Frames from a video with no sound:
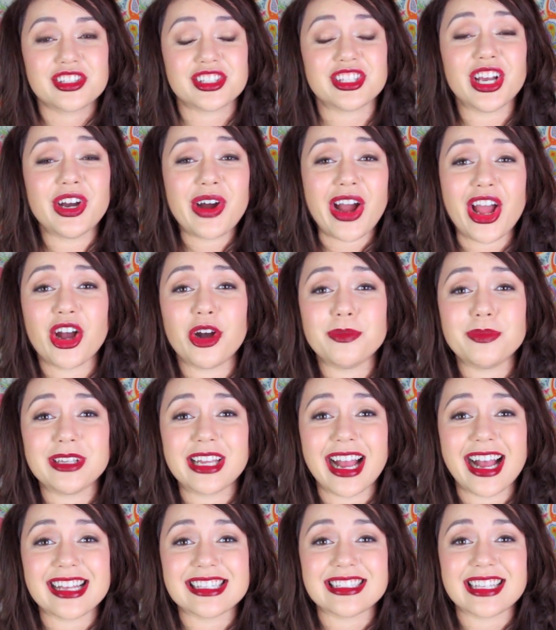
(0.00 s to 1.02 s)
So I hope you
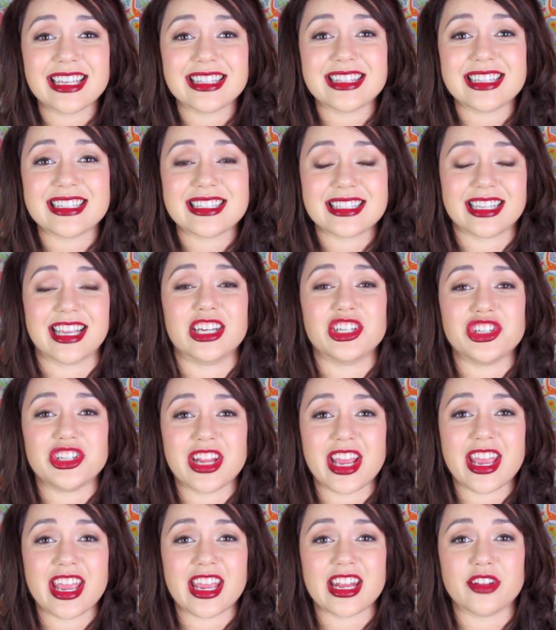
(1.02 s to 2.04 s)
guys liked this Sketch
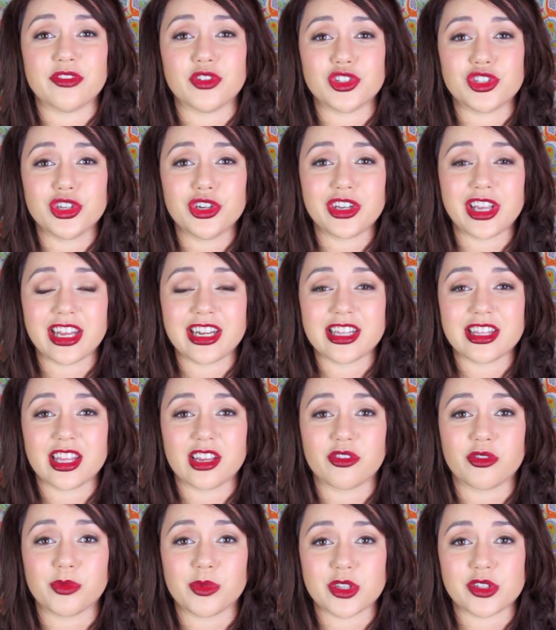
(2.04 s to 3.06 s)
Day, and if you took
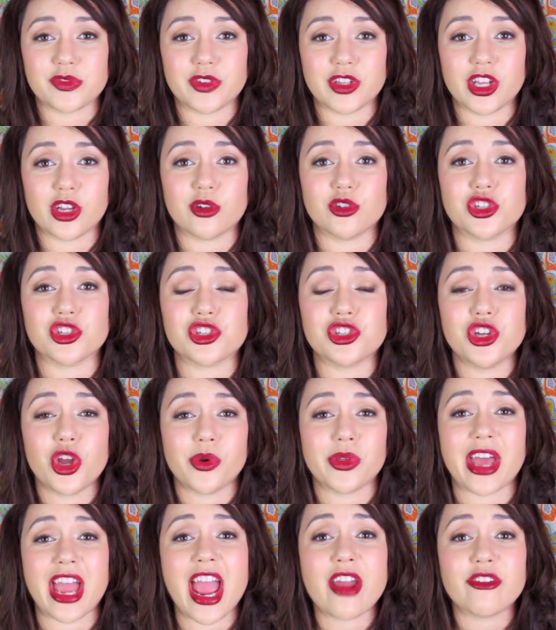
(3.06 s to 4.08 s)
anything from this video, just
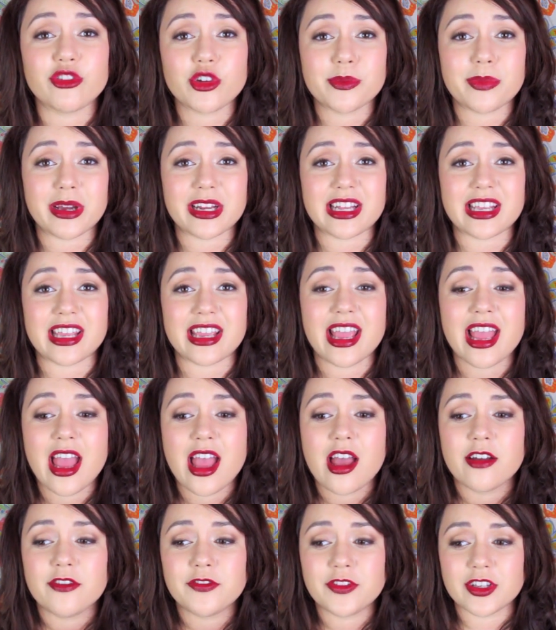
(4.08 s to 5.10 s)
know that everybody
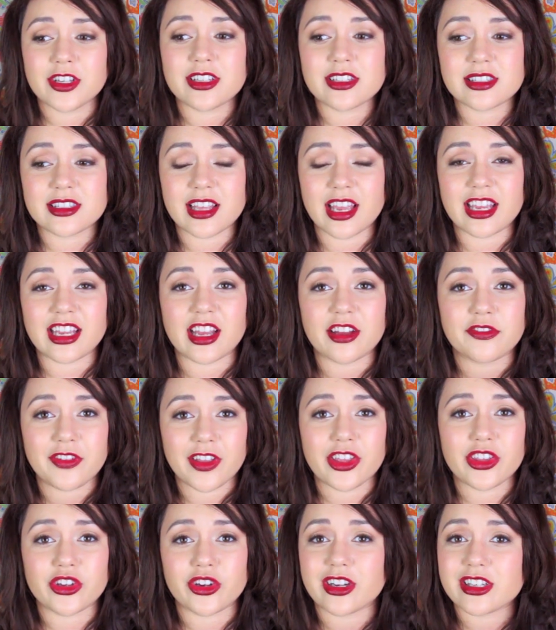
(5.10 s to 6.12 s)
feels like a
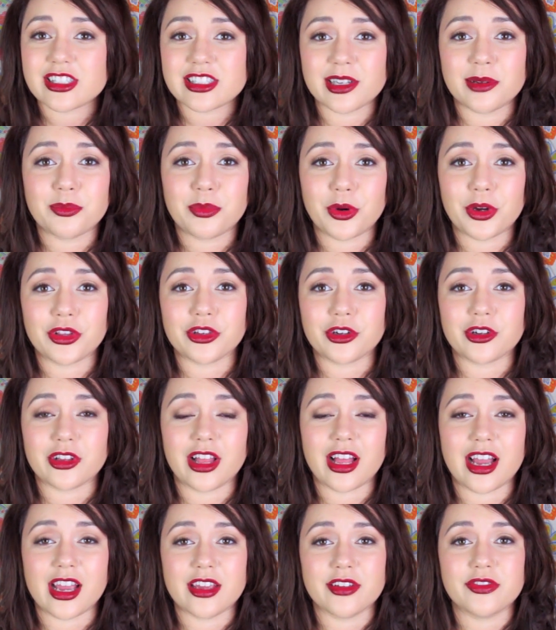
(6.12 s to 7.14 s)
failure at some point in their
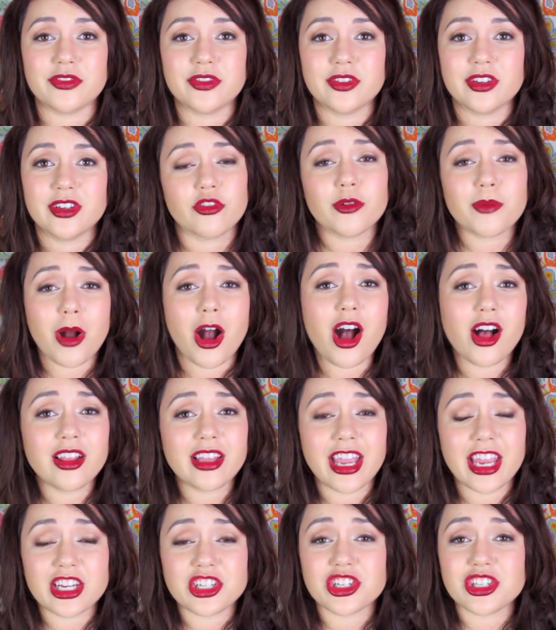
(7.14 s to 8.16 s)
life. From all
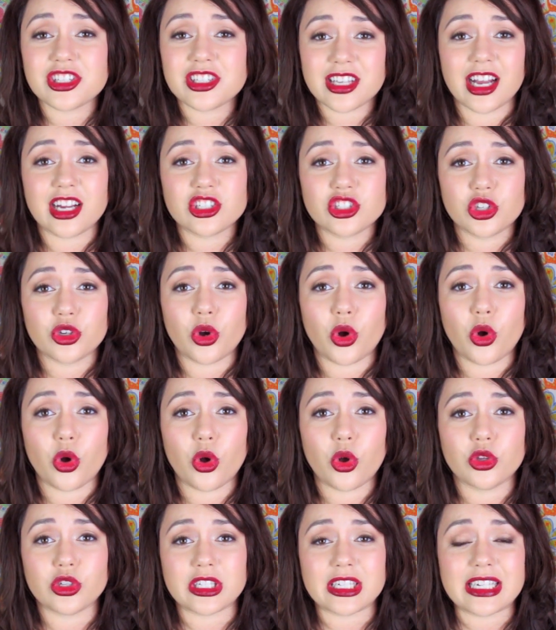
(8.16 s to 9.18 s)
ages, young to
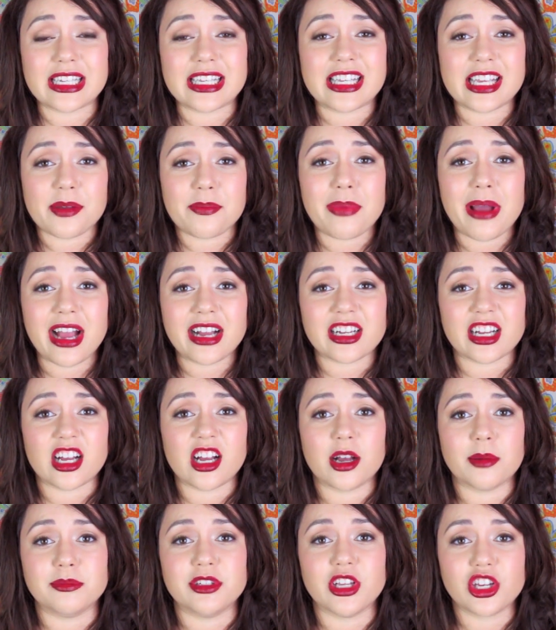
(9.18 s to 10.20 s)
old, you need to get back
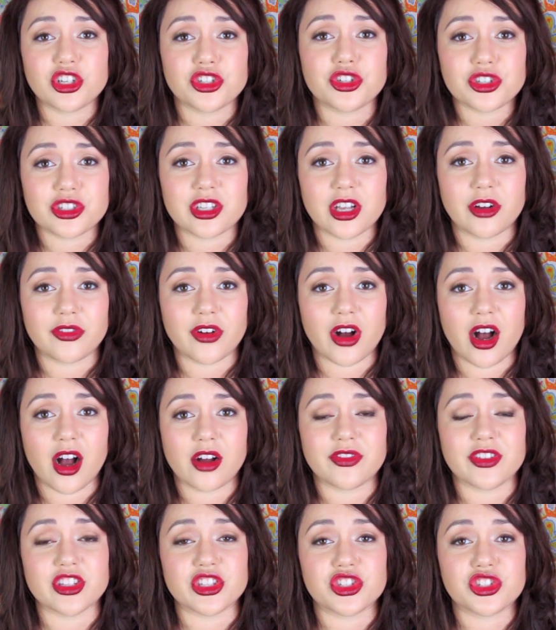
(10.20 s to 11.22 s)
up, dust yourself
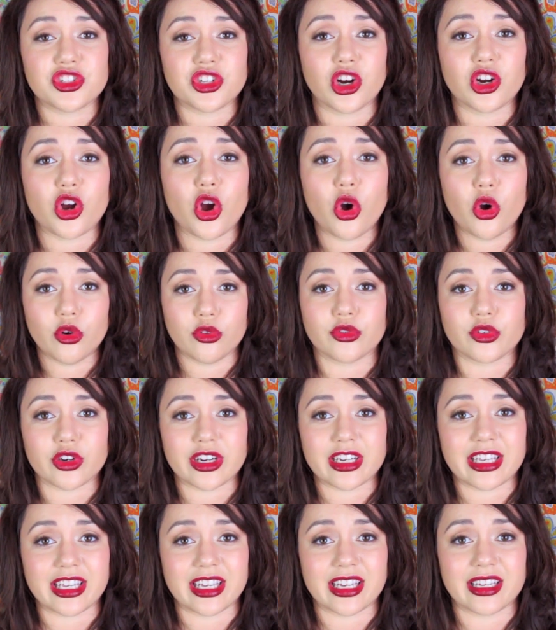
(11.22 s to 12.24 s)
off, and start over
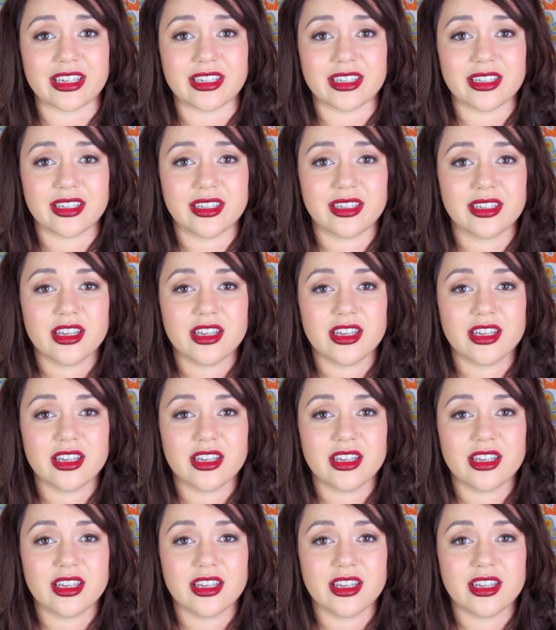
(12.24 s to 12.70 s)
again.